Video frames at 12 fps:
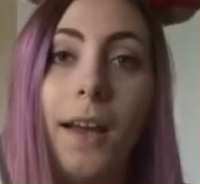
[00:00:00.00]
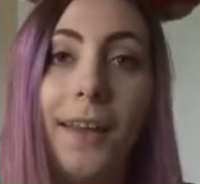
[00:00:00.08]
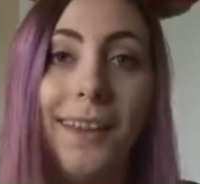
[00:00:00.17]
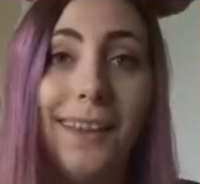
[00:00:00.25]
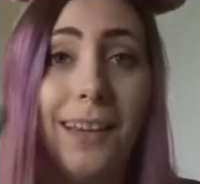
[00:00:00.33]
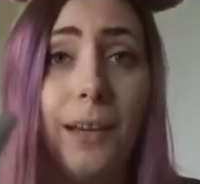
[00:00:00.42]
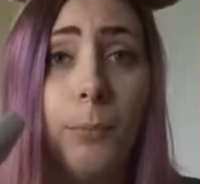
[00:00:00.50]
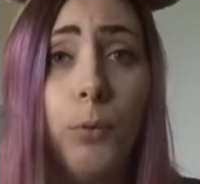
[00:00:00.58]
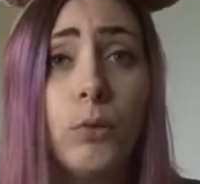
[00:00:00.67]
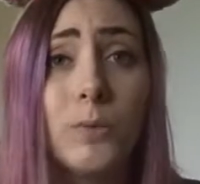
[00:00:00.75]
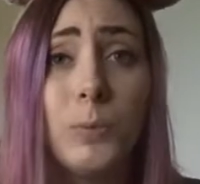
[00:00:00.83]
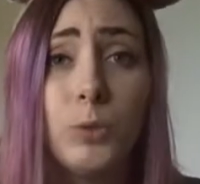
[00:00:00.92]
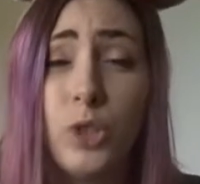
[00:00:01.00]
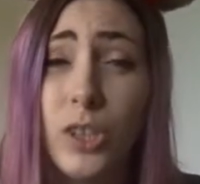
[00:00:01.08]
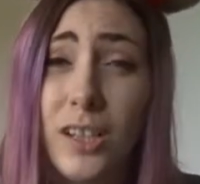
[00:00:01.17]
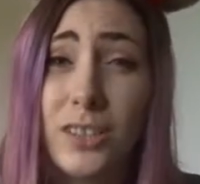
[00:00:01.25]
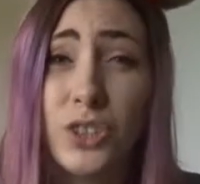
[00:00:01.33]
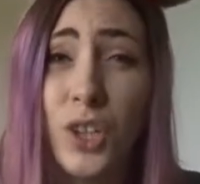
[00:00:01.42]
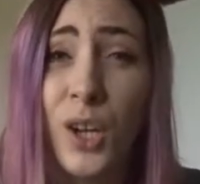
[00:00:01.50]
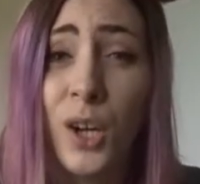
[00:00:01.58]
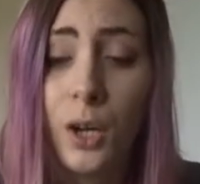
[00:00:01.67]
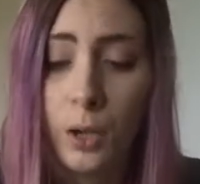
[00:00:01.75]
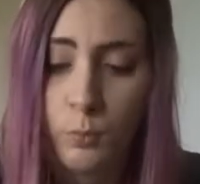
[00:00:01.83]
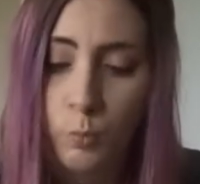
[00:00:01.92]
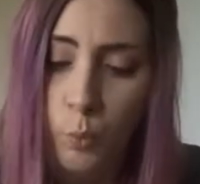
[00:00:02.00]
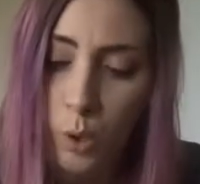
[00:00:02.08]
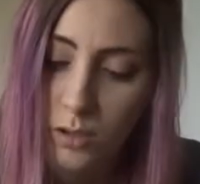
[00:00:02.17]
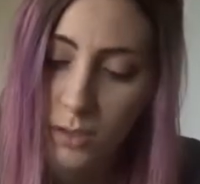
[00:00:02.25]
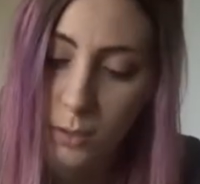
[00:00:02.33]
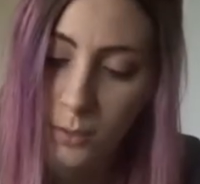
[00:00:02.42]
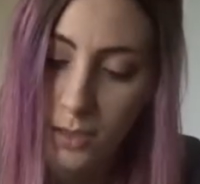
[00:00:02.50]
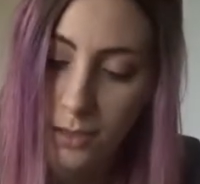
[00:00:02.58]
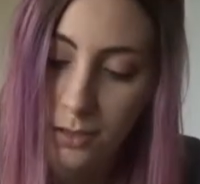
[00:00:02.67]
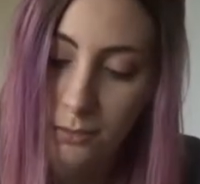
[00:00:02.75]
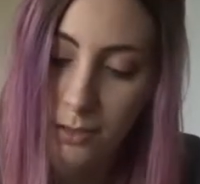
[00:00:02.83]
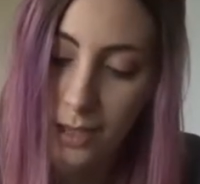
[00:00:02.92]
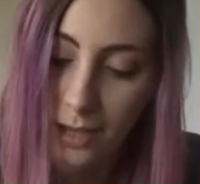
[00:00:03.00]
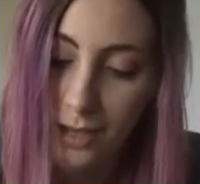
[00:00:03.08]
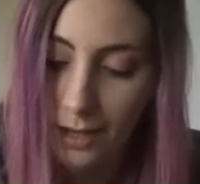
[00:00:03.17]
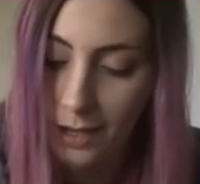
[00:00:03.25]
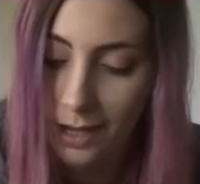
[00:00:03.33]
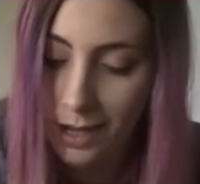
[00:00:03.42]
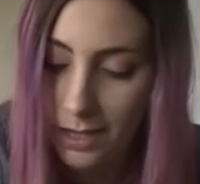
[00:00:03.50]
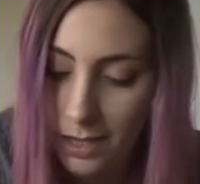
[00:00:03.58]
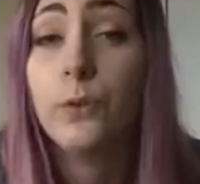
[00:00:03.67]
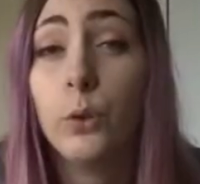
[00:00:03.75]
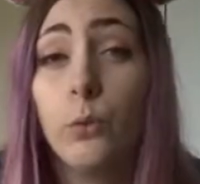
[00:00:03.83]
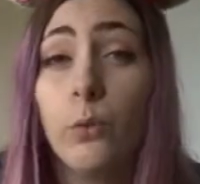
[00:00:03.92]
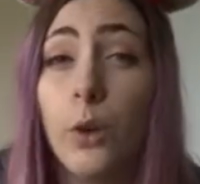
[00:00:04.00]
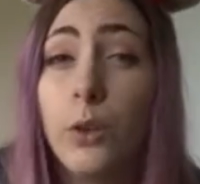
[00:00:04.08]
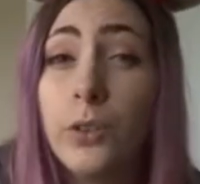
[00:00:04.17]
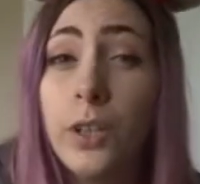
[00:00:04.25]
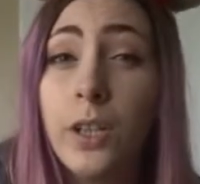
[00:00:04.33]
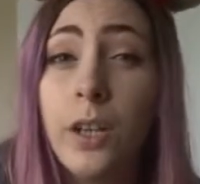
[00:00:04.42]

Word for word: I take a portable charger. I was going to get a fuel rod,